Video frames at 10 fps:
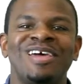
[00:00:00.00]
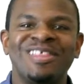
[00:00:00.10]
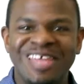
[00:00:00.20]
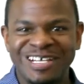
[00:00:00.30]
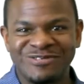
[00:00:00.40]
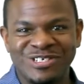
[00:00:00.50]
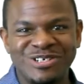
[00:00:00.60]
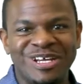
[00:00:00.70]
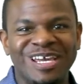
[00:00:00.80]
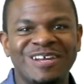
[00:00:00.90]
Thanks for
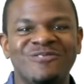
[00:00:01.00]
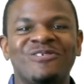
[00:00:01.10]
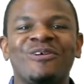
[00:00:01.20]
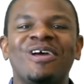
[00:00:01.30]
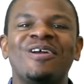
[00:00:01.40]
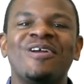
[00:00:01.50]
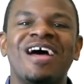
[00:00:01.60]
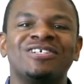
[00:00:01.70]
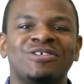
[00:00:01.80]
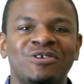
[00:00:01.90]
tuning in to Florida
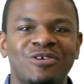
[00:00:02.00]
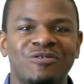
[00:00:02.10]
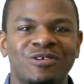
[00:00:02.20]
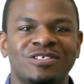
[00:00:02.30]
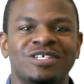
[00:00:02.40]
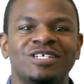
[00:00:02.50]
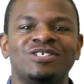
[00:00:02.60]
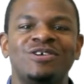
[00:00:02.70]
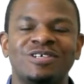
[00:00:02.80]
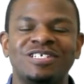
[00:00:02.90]
International University's
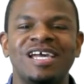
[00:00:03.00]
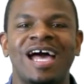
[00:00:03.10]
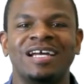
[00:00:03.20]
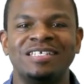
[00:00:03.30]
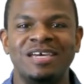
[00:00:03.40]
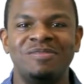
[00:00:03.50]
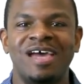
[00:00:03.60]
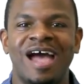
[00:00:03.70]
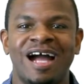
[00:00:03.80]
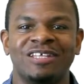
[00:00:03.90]
Nursing
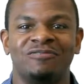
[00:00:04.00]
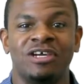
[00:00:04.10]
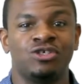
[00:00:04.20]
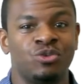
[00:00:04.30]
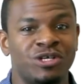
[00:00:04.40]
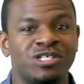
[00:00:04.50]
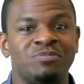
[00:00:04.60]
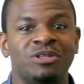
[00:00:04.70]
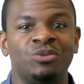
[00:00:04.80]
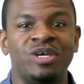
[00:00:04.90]
Academia Activate Twitter
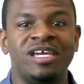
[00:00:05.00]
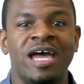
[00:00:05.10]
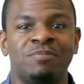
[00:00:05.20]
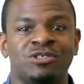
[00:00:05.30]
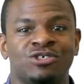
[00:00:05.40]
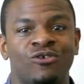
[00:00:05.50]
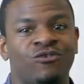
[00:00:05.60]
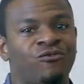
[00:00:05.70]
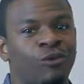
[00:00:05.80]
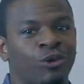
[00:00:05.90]
Tip of the Week, Episode
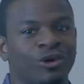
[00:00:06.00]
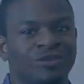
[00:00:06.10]
4.